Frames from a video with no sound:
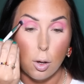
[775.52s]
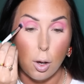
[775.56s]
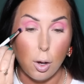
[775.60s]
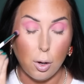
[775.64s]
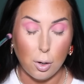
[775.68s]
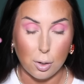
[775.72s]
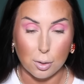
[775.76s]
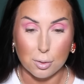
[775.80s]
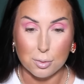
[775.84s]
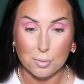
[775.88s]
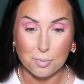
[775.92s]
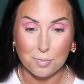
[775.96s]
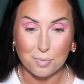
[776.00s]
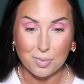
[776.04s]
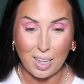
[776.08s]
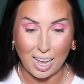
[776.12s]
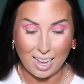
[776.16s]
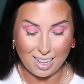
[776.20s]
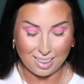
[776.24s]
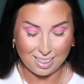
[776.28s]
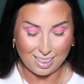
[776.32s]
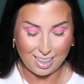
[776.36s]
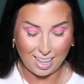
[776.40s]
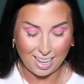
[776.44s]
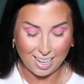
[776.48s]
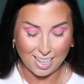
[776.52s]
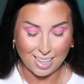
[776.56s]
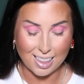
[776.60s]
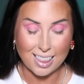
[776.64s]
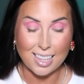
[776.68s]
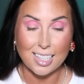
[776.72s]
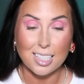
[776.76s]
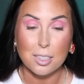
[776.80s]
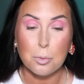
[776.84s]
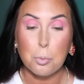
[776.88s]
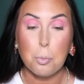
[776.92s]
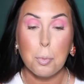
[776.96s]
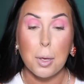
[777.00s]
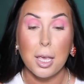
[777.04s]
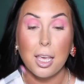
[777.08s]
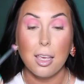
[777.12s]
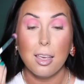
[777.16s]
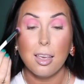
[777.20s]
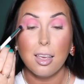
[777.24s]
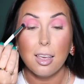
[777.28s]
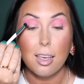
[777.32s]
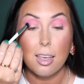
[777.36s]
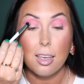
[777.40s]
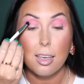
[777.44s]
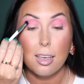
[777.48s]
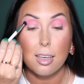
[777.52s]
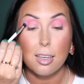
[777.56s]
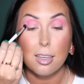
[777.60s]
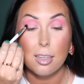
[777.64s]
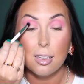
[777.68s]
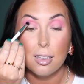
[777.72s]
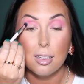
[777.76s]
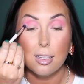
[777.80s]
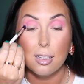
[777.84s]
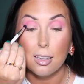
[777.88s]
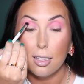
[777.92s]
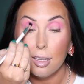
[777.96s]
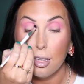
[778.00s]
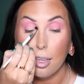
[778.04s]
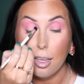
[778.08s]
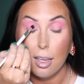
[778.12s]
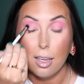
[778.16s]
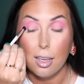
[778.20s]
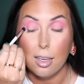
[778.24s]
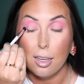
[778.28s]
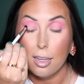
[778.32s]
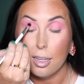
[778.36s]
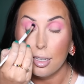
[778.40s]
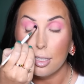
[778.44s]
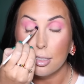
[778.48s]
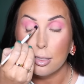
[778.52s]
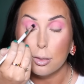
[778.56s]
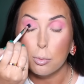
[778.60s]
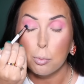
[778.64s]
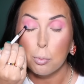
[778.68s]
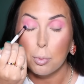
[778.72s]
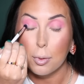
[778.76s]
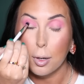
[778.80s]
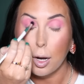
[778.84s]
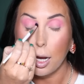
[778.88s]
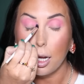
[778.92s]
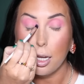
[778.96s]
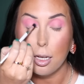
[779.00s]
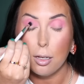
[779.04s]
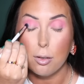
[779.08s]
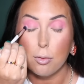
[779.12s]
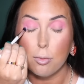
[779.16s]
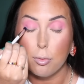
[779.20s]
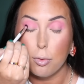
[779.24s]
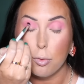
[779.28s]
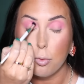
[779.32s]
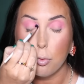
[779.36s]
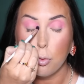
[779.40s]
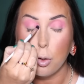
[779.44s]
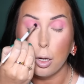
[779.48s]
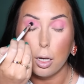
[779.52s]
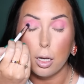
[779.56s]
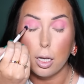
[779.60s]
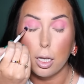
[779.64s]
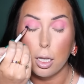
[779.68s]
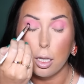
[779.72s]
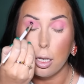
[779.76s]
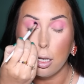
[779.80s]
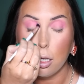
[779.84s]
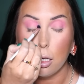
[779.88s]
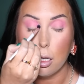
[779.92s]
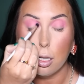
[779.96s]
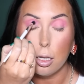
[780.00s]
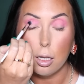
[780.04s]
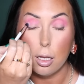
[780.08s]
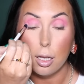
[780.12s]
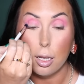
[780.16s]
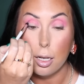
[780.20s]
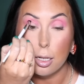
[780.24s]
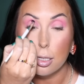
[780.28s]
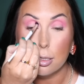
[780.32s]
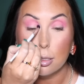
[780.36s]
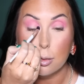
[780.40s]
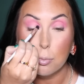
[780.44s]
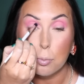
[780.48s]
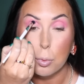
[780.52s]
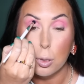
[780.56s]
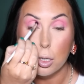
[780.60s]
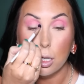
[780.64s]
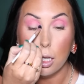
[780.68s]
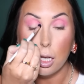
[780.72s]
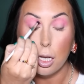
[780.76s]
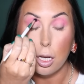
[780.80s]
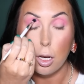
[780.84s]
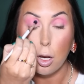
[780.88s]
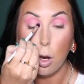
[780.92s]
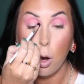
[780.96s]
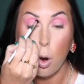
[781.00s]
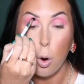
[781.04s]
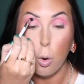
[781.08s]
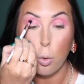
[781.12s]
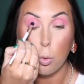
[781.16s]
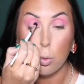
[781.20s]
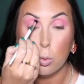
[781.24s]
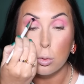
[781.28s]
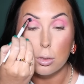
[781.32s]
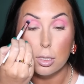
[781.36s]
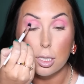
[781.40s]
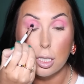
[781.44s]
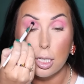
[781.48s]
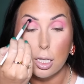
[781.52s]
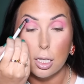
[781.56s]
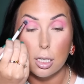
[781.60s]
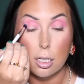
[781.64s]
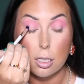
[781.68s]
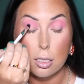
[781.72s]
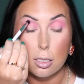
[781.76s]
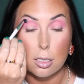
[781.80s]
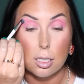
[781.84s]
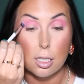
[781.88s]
Oh, I like this pink. It's bright and fun, and it's pretty cold here